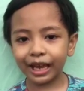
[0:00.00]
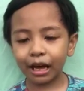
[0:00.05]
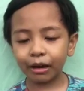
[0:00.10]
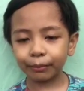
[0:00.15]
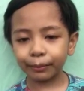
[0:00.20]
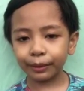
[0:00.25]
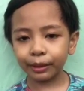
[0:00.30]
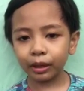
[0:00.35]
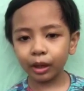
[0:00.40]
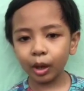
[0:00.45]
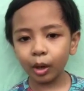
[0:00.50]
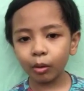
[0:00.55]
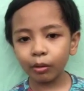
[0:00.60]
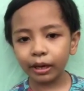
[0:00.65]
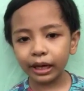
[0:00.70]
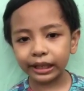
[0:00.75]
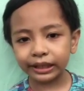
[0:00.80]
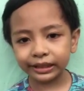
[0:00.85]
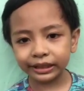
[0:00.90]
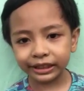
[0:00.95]
down below
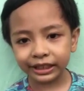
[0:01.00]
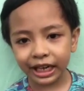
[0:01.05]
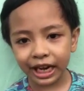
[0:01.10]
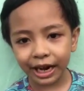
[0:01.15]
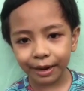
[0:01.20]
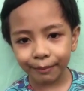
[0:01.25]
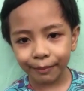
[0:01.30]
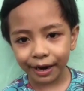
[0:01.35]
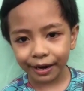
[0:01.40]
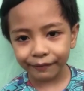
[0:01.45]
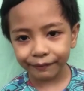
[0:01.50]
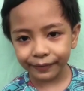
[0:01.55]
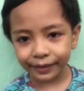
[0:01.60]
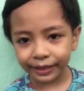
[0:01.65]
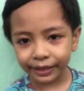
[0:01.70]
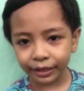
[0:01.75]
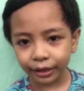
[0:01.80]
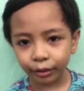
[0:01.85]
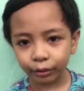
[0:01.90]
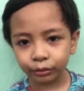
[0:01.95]
and share my
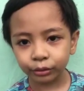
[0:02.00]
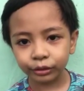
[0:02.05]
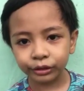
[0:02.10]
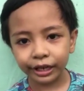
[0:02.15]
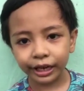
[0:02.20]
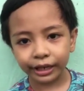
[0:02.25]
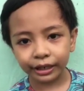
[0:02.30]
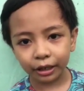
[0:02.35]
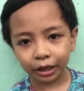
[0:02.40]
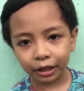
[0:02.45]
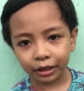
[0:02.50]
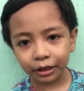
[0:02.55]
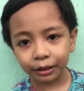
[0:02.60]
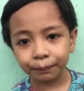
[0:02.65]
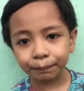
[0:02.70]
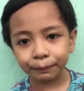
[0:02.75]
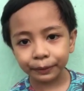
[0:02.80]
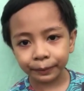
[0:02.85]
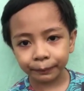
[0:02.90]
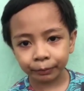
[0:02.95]
video so that other
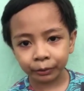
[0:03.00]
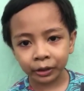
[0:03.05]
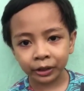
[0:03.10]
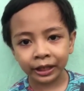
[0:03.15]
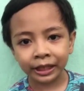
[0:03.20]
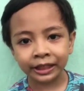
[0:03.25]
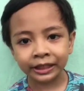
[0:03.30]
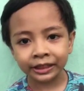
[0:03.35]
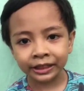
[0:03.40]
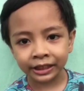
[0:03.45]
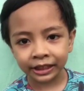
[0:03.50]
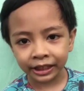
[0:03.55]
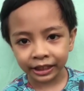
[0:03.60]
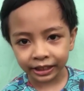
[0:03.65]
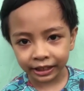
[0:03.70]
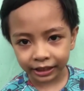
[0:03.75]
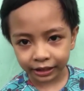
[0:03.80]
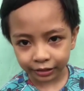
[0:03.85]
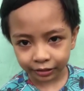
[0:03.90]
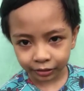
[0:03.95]
people can see
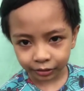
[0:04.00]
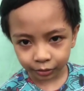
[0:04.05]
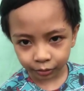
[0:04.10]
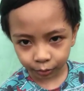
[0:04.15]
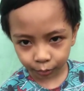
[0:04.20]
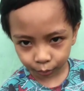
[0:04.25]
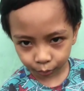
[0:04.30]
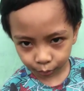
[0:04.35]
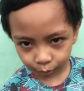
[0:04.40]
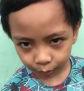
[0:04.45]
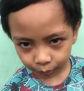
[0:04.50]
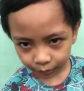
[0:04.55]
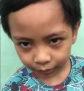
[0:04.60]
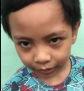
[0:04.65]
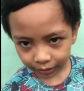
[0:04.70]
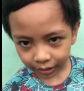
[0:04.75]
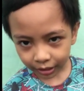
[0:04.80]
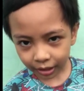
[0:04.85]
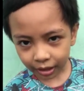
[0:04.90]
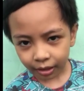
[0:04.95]
this too.
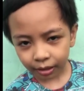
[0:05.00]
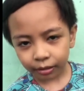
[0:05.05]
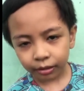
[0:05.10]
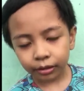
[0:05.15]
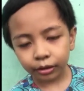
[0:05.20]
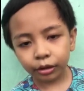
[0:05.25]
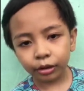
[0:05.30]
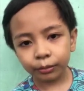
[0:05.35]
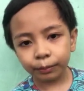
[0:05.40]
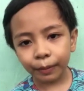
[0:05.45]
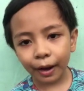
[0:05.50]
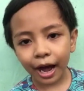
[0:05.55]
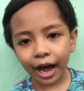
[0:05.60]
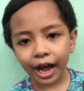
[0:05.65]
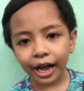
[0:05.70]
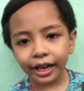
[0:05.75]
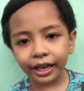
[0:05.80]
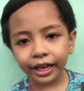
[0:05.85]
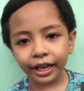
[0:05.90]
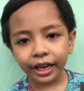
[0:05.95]

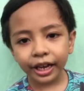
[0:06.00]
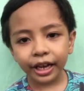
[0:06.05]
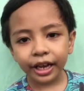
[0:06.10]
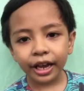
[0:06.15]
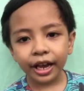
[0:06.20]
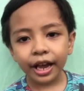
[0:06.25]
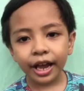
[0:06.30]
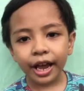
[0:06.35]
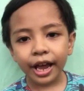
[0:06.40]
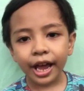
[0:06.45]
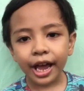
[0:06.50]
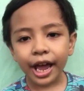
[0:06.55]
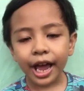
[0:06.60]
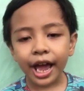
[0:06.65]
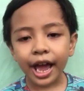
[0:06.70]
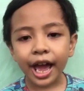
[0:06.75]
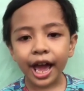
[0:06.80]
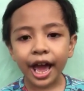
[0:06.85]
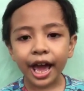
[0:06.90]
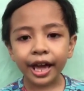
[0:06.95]
Goodbye.
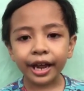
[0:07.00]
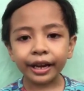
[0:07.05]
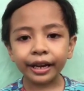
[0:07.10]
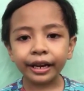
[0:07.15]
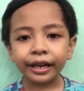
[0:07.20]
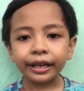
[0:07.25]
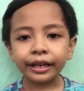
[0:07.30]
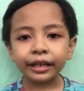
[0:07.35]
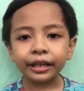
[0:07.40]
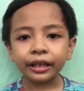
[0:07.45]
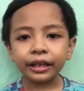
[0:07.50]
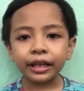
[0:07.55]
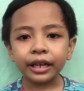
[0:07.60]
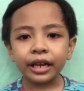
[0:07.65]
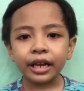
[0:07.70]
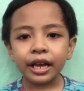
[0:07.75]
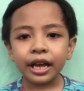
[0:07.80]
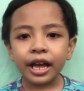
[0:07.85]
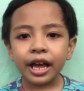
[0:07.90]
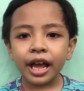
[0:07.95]
And
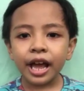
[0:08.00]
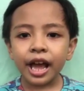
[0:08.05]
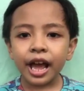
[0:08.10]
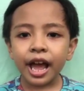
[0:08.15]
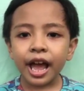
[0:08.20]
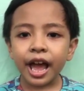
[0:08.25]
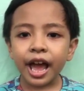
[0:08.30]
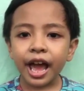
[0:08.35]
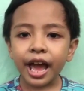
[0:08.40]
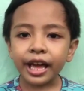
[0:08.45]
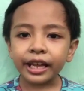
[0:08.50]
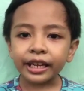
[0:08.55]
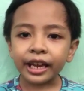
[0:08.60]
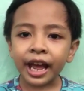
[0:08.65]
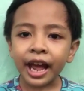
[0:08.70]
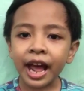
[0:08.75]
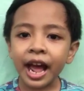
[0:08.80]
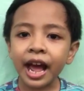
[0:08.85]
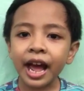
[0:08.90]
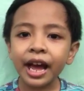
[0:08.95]

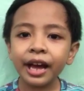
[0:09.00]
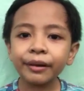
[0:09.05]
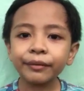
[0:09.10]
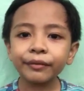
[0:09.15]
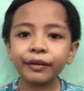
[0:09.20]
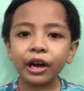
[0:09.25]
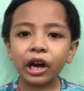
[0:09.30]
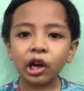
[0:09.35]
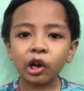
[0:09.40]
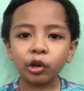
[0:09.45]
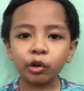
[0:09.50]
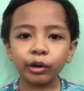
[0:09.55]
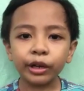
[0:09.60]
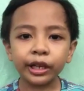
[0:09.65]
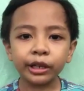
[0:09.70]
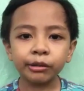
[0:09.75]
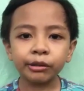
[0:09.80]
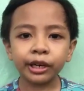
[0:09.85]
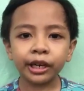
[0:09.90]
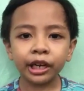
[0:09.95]
have a
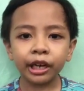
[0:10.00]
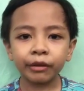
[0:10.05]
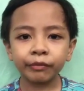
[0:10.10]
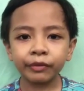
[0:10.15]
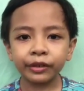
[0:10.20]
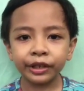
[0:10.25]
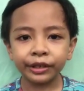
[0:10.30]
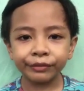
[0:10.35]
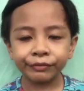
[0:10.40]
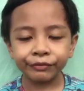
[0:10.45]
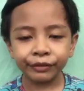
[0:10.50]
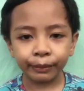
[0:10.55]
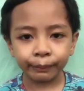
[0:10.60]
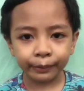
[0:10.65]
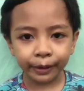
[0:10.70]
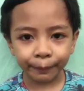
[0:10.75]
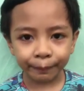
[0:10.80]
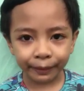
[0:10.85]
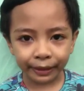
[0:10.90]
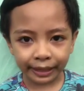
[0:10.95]
great recovery from
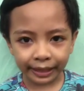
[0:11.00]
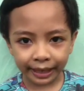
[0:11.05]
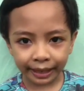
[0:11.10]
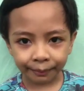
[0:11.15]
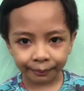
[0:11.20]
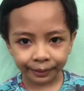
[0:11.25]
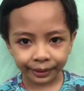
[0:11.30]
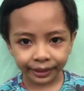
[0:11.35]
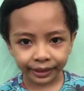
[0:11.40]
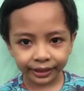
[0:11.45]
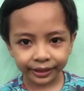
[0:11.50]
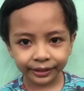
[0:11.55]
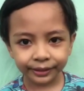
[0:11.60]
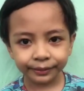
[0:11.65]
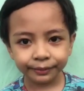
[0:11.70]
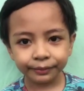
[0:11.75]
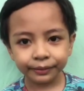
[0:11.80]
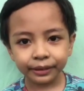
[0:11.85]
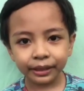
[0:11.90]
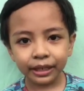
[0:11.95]
the pandemic.
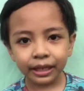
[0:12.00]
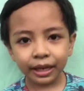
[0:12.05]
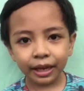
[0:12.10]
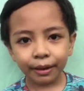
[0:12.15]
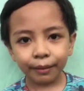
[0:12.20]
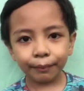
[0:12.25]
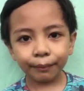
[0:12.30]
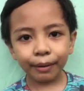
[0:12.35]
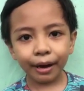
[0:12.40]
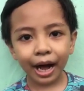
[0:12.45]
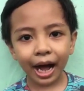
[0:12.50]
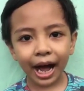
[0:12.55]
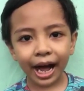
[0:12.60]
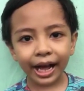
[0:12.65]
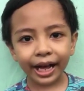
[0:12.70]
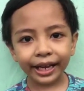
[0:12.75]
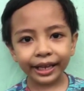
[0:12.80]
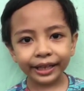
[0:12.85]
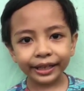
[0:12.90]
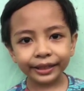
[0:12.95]

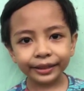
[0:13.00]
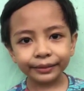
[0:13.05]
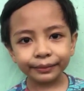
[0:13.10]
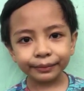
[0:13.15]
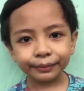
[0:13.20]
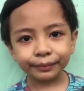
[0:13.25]
Bye.